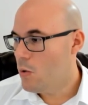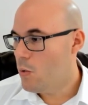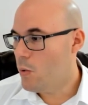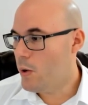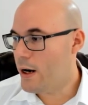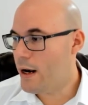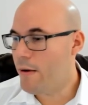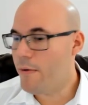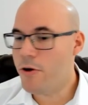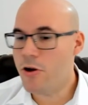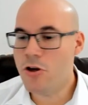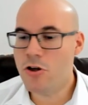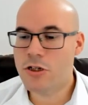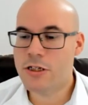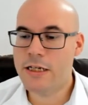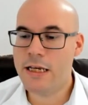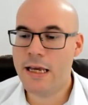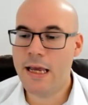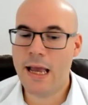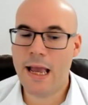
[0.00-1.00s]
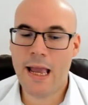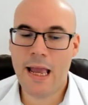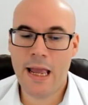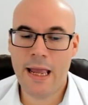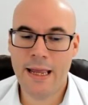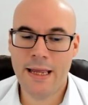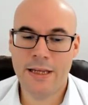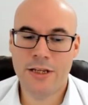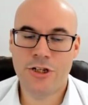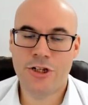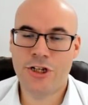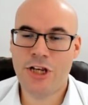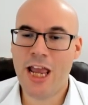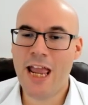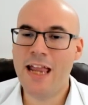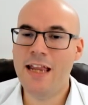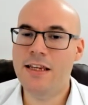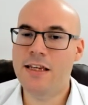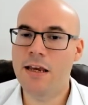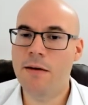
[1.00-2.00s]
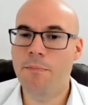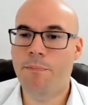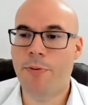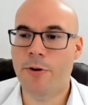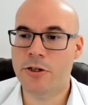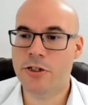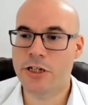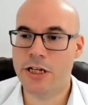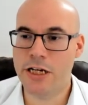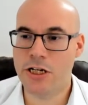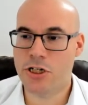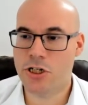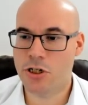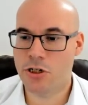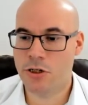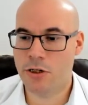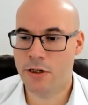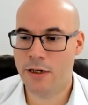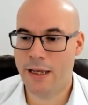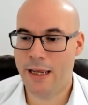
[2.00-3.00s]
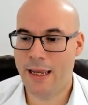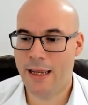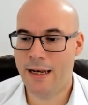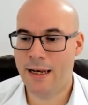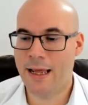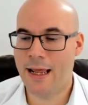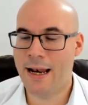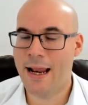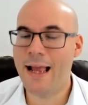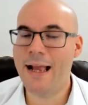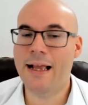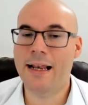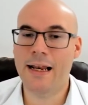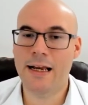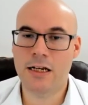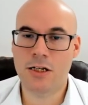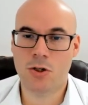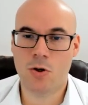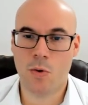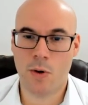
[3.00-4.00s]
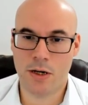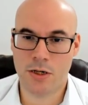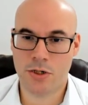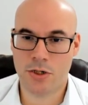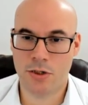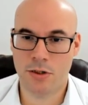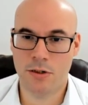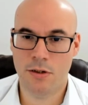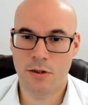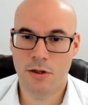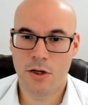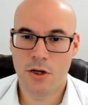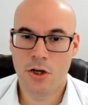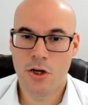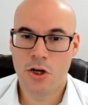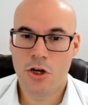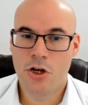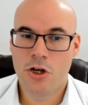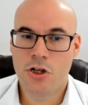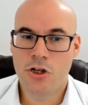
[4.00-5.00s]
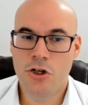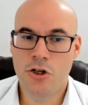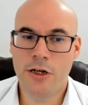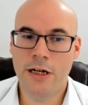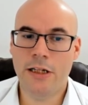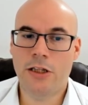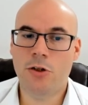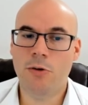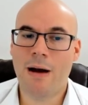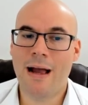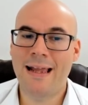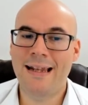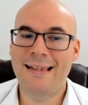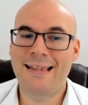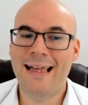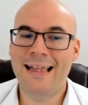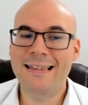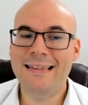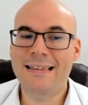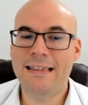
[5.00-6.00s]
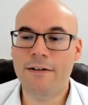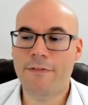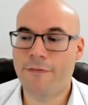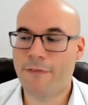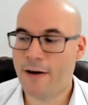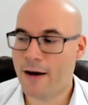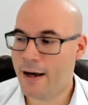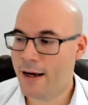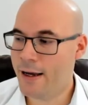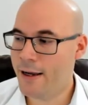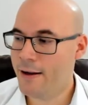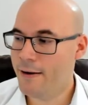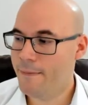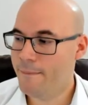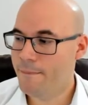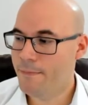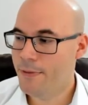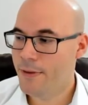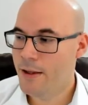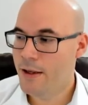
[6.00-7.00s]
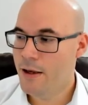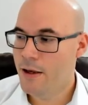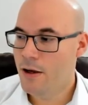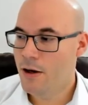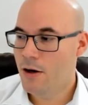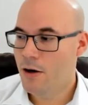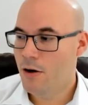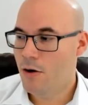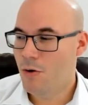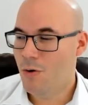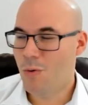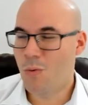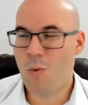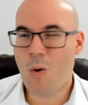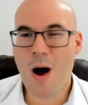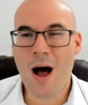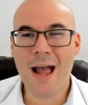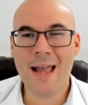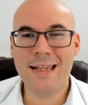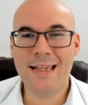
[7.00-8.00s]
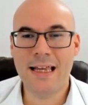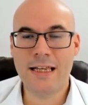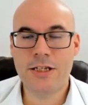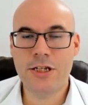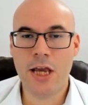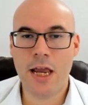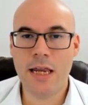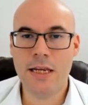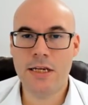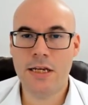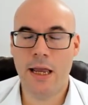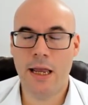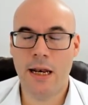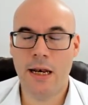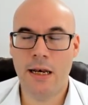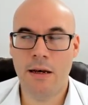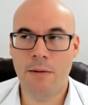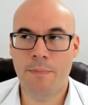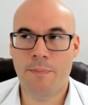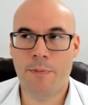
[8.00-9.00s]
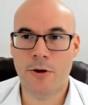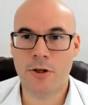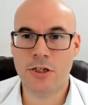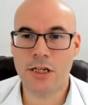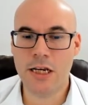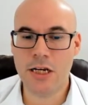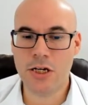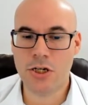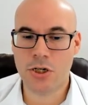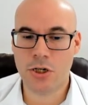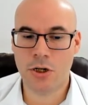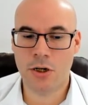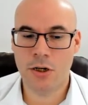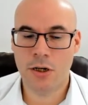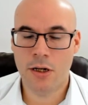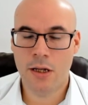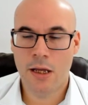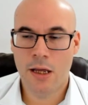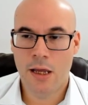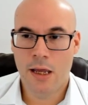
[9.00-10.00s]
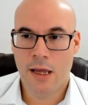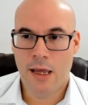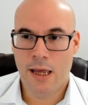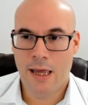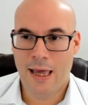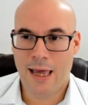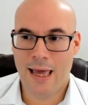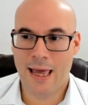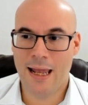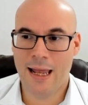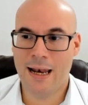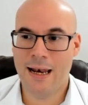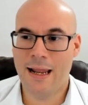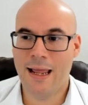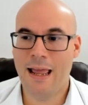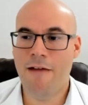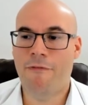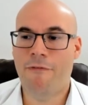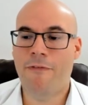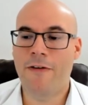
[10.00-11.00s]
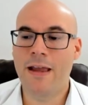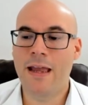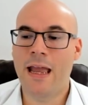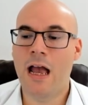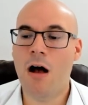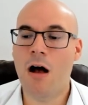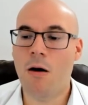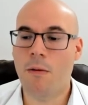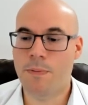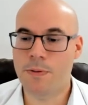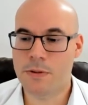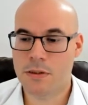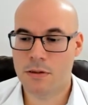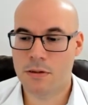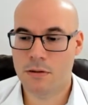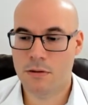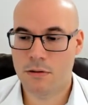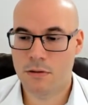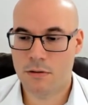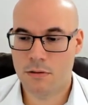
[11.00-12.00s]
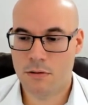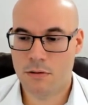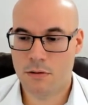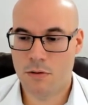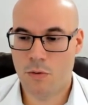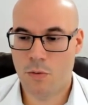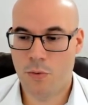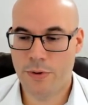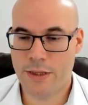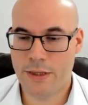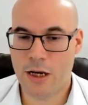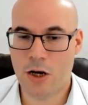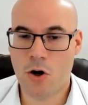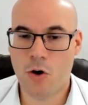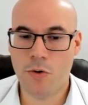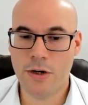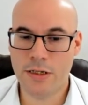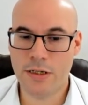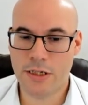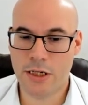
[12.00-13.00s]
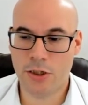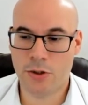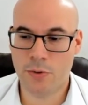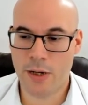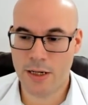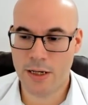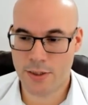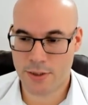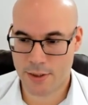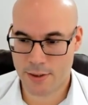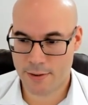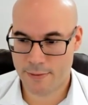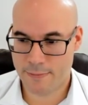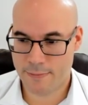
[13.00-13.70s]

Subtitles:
Whenever you see a change in position in an NCLEX question, you need to identify why the change in position and if it helps with the current situation.